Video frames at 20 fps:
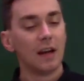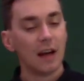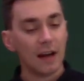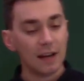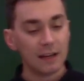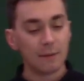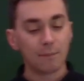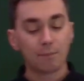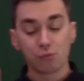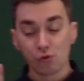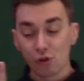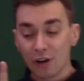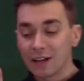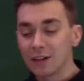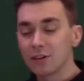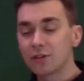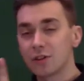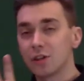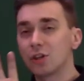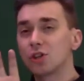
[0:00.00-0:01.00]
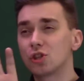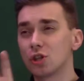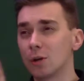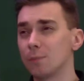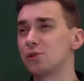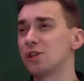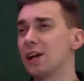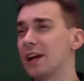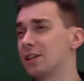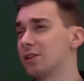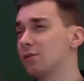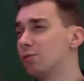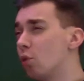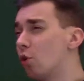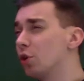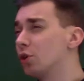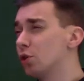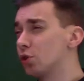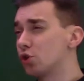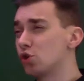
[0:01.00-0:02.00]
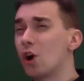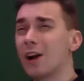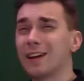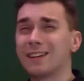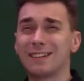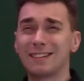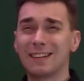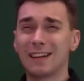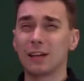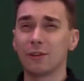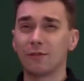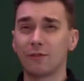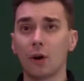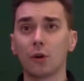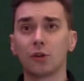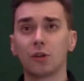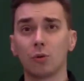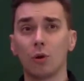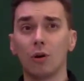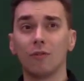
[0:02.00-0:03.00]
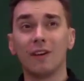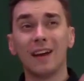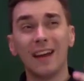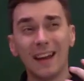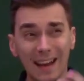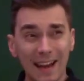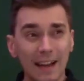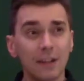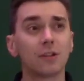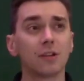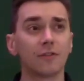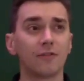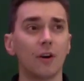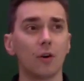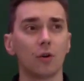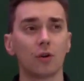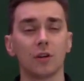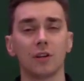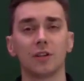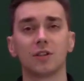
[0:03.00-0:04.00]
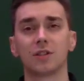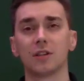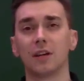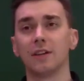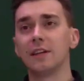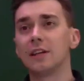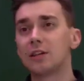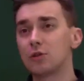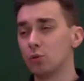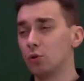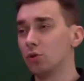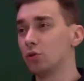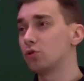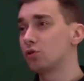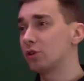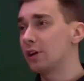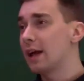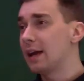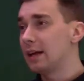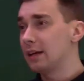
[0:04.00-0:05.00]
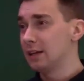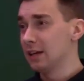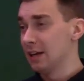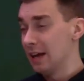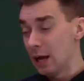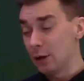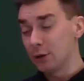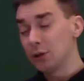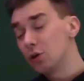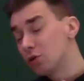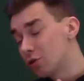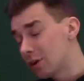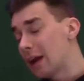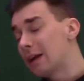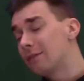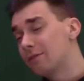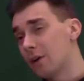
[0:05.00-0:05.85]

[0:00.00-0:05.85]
And it brings the subject of what you're trying to take a photo of into focus. And this will help you create